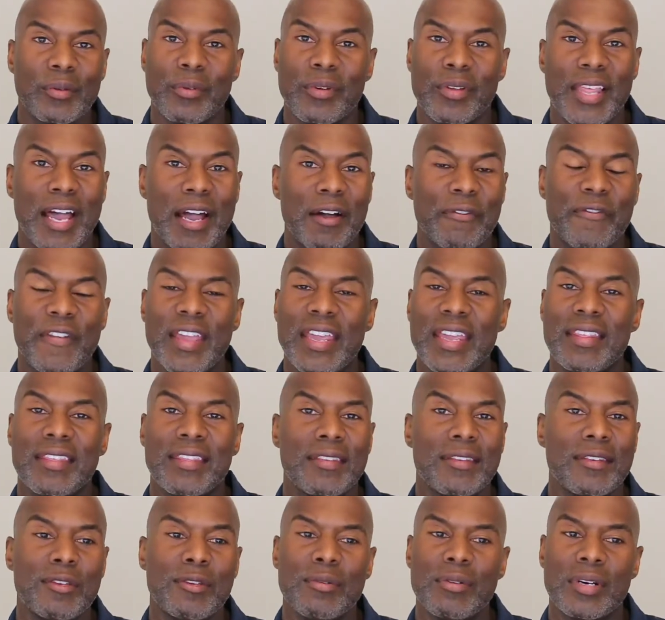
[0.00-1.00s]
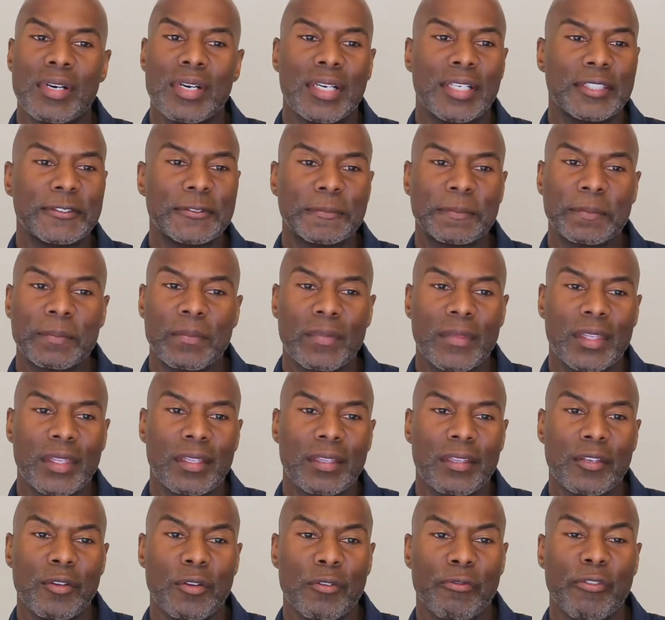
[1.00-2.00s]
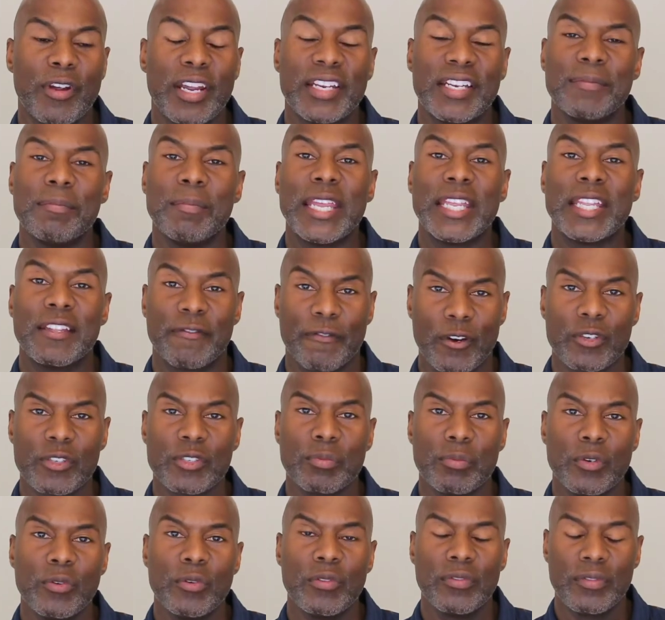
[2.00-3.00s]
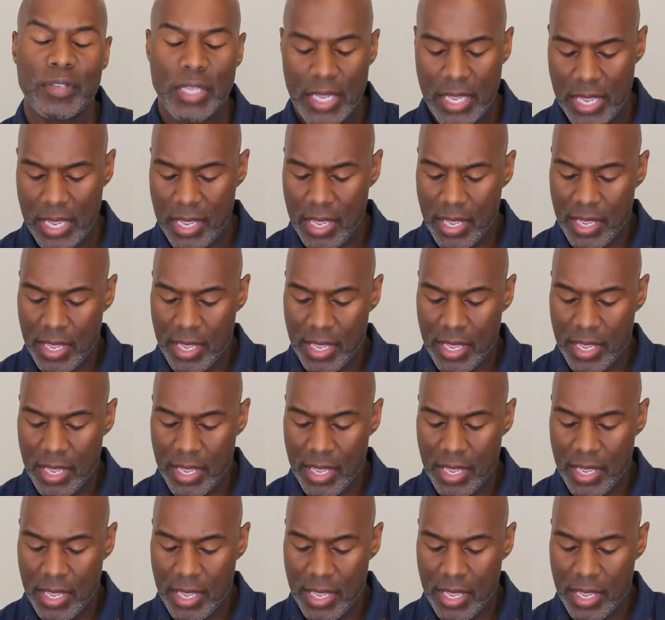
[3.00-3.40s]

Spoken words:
Without faith, you're afraid to make the first move.